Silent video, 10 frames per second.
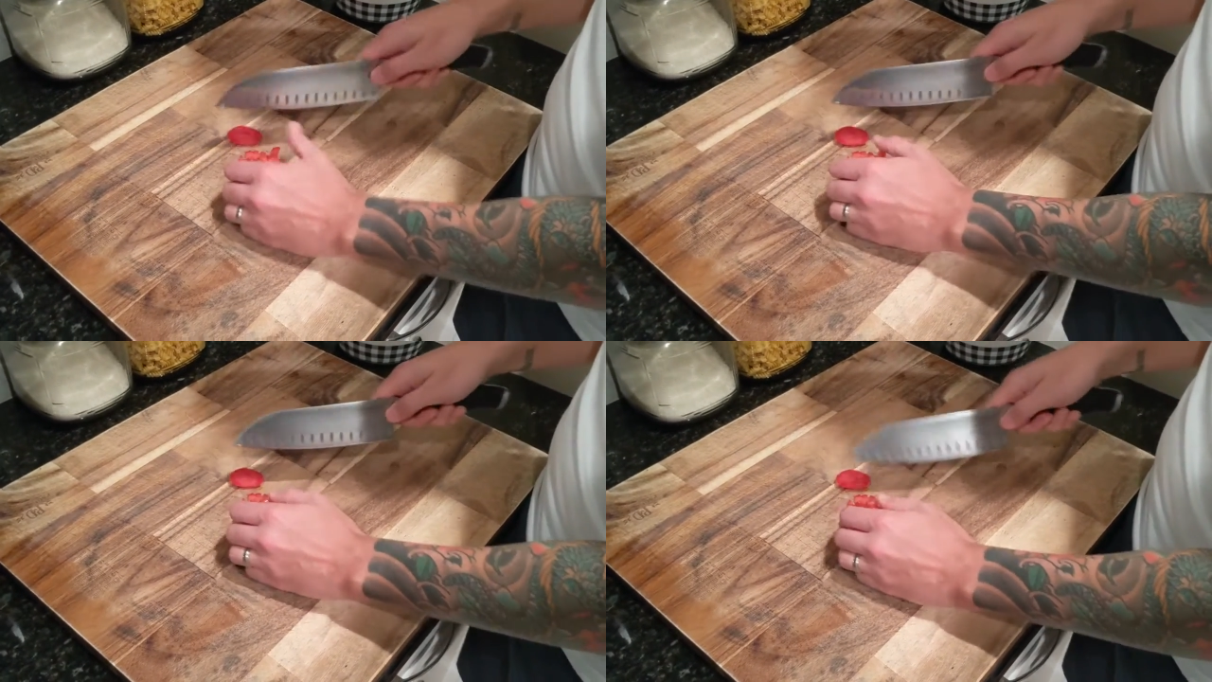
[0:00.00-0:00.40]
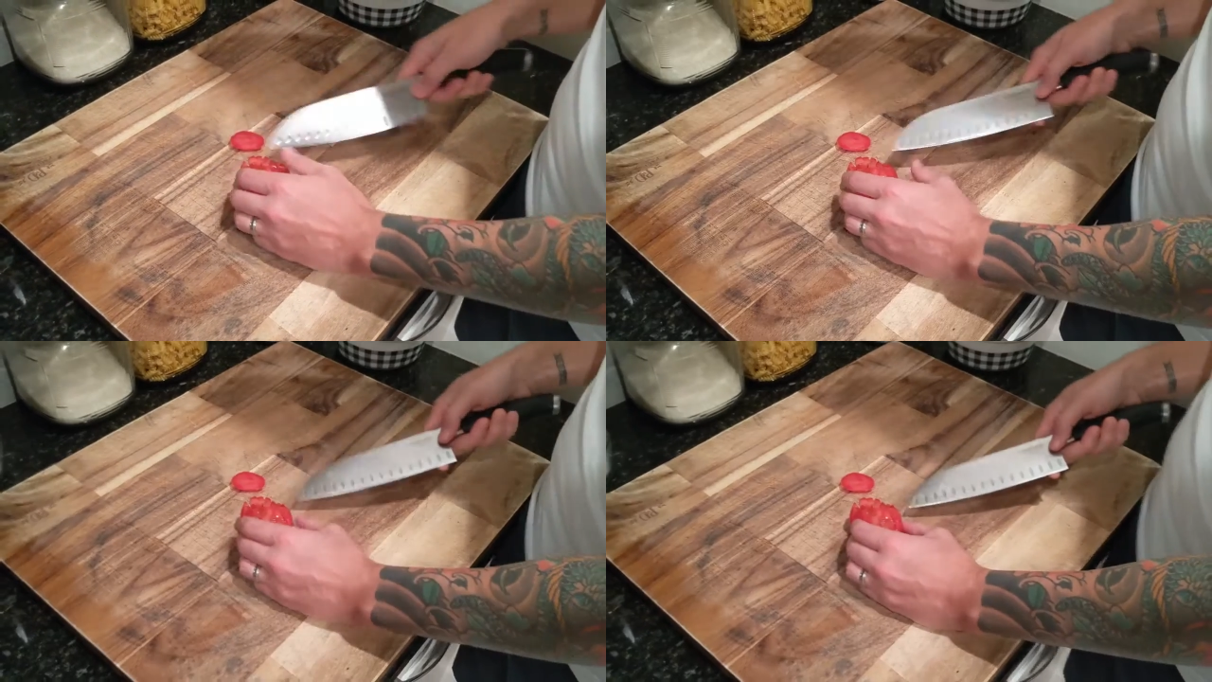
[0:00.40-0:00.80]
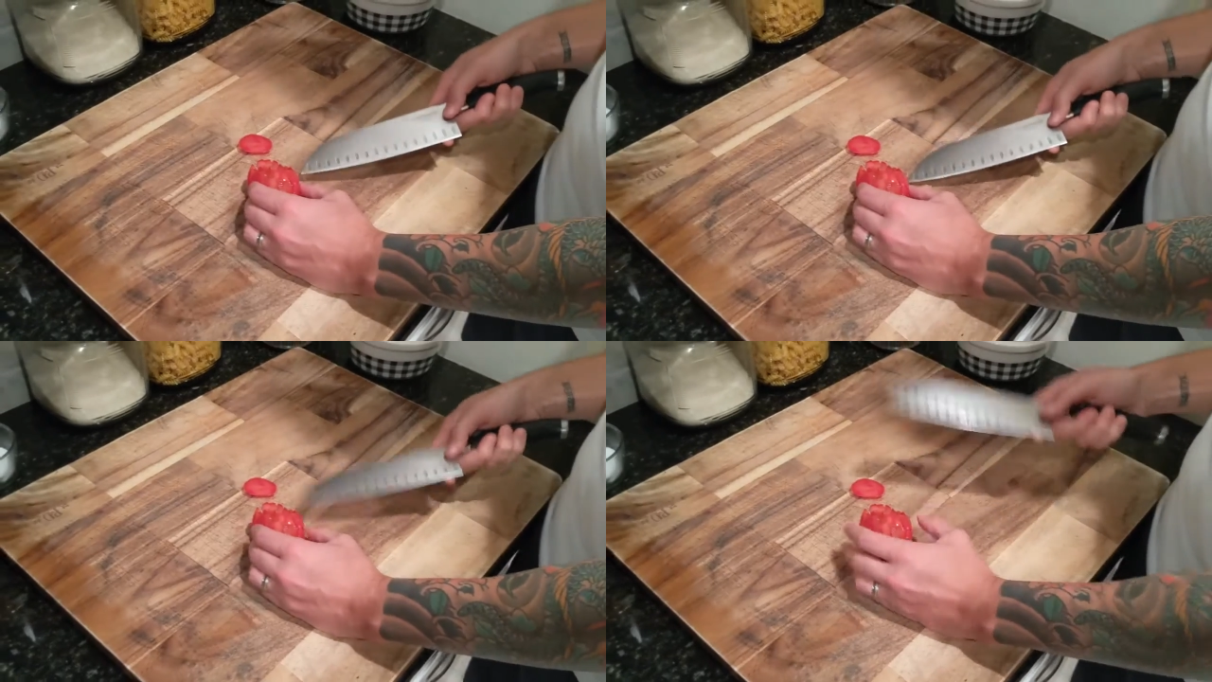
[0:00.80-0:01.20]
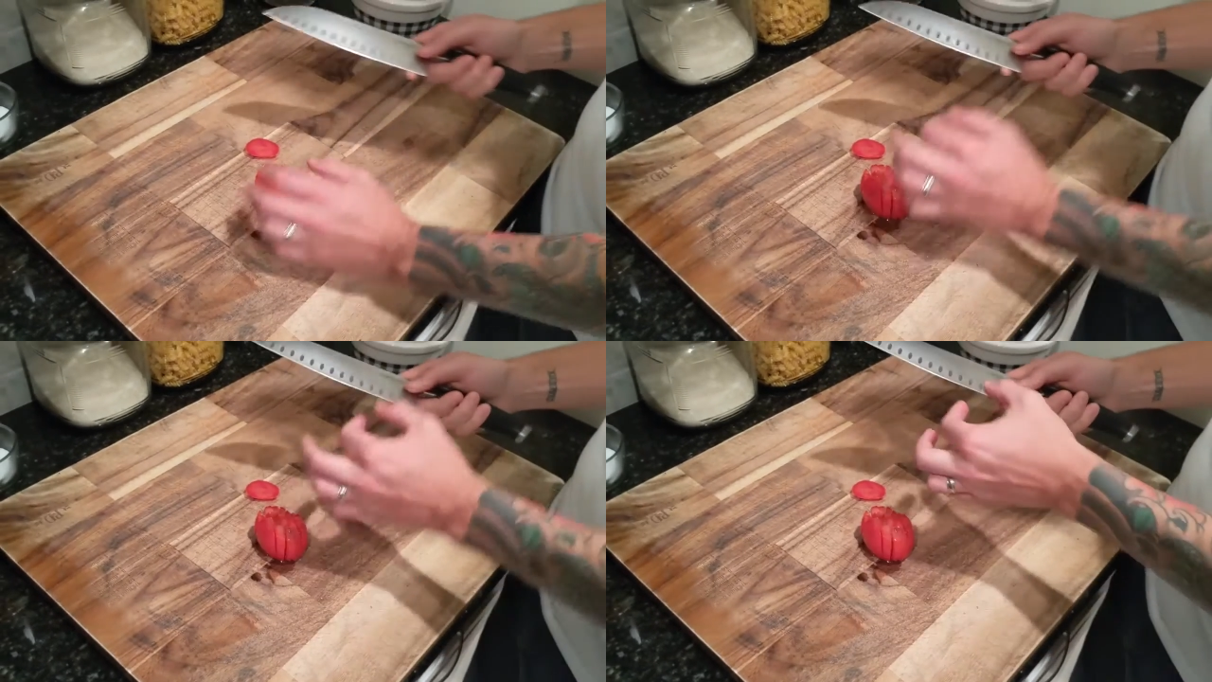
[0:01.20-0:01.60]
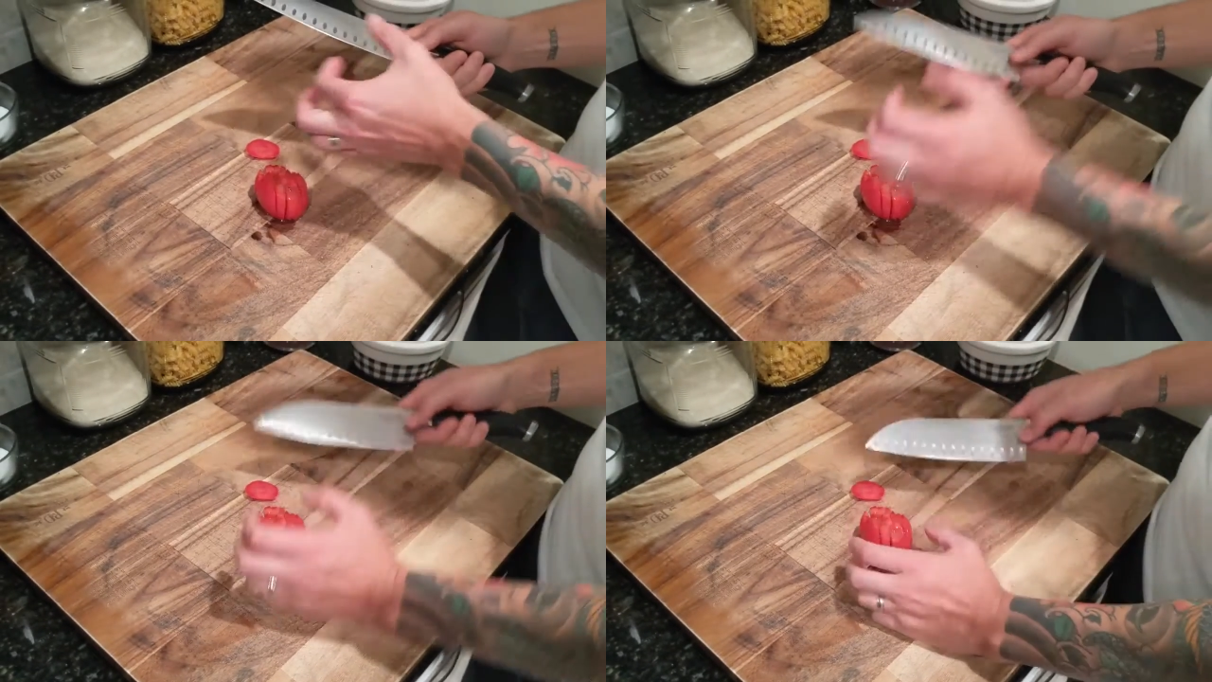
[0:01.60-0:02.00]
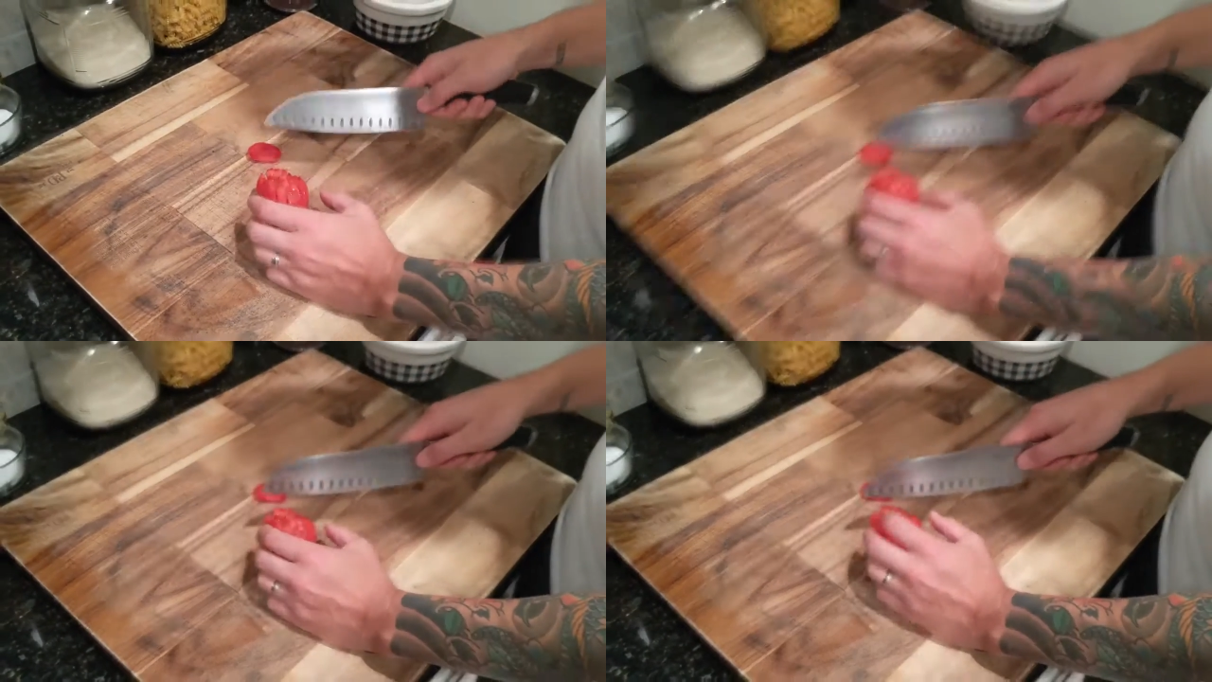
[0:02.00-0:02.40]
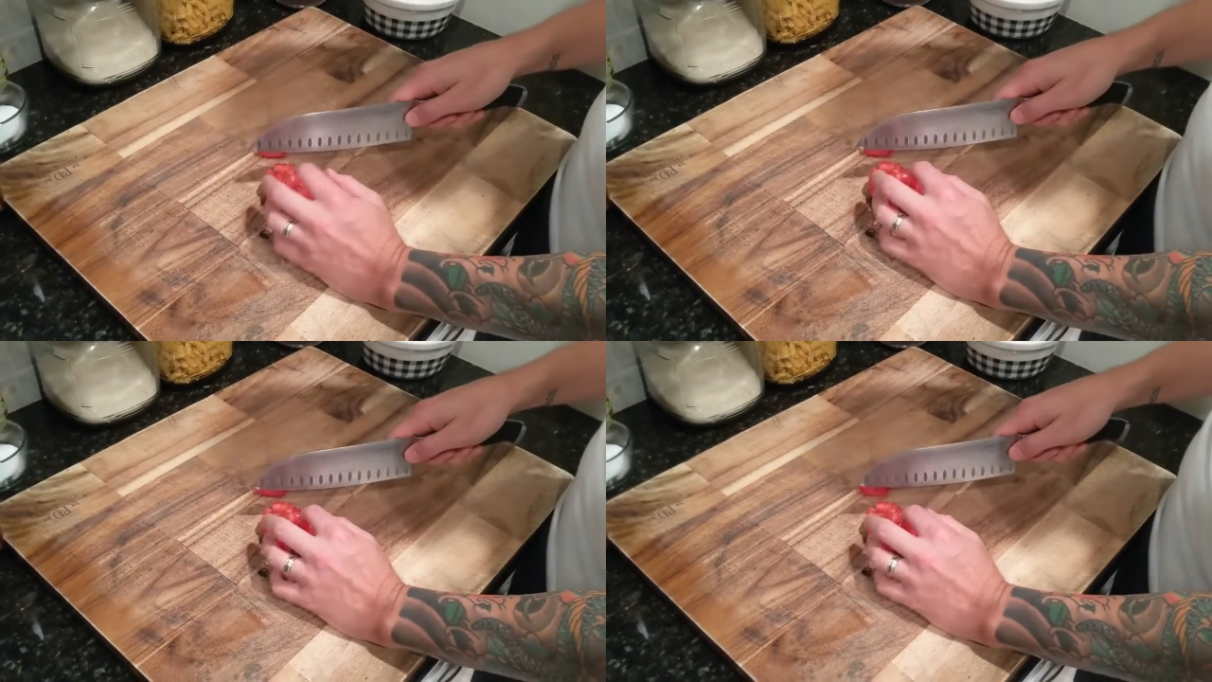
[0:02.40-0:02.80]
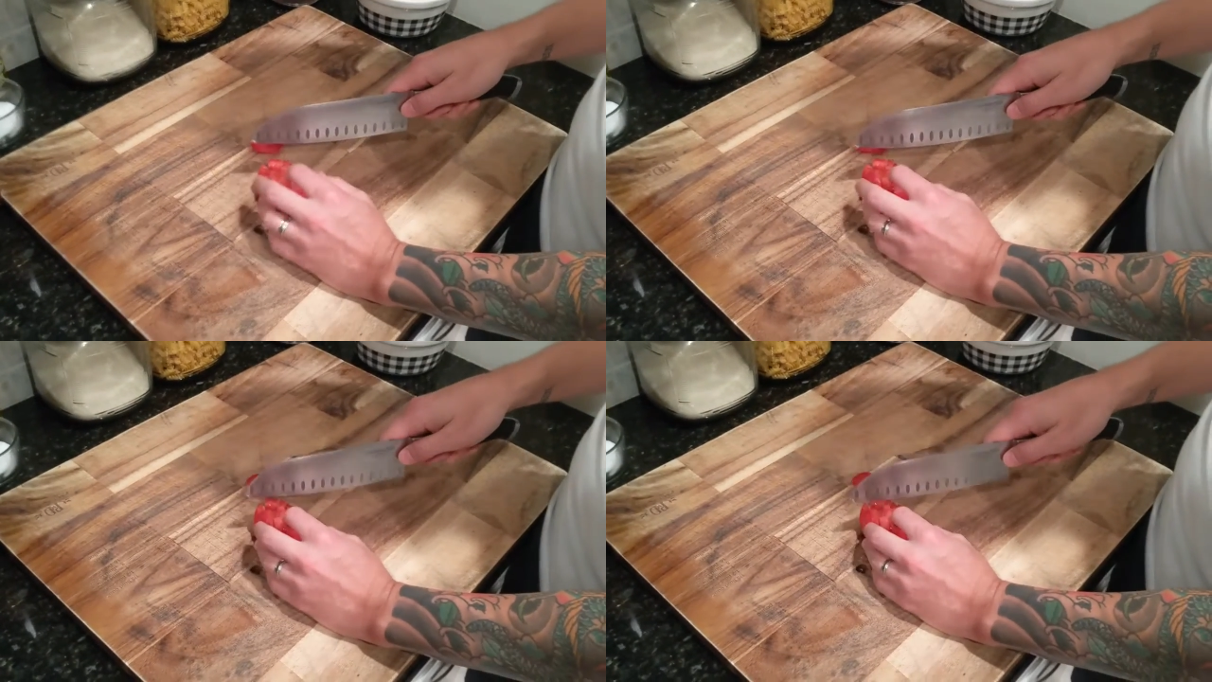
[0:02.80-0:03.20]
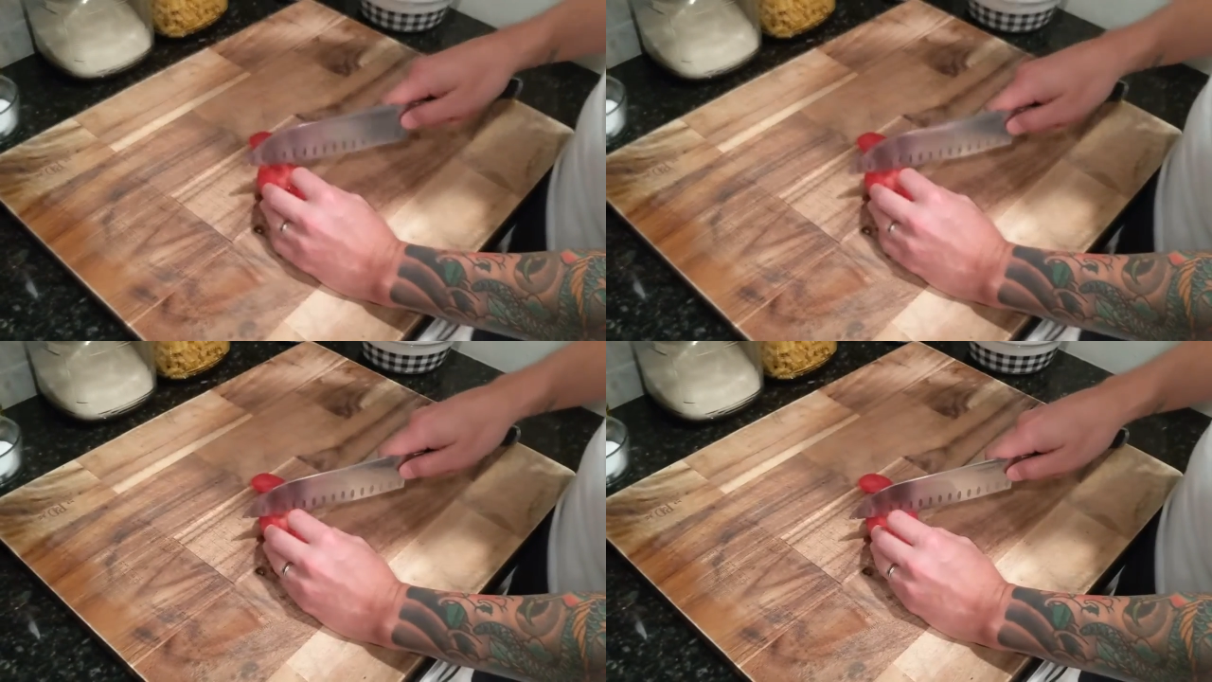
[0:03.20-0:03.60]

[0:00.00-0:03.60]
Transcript: (no speaker visible)